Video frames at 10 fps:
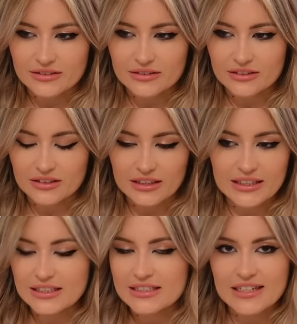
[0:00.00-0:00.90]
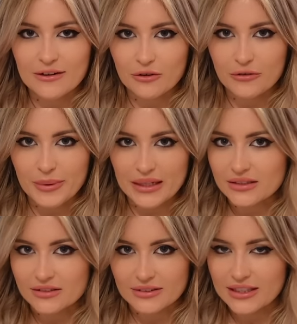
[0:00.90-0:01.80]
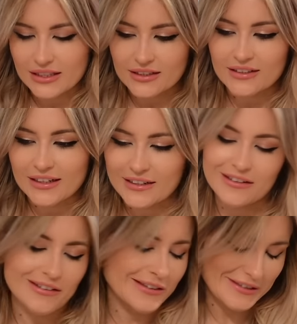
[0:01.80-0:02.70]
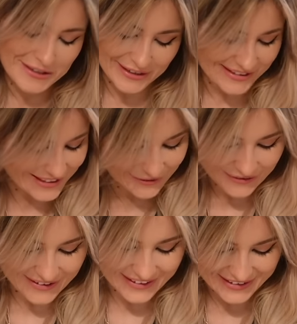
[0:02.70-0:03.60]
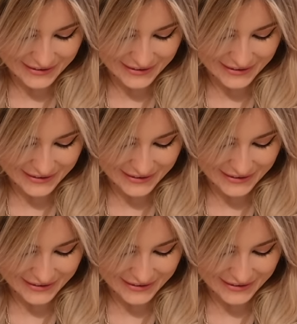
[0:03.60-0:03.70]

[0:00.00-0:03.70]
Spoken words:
got the Leaning Tower of Pisa in it, and like it's just not very nice.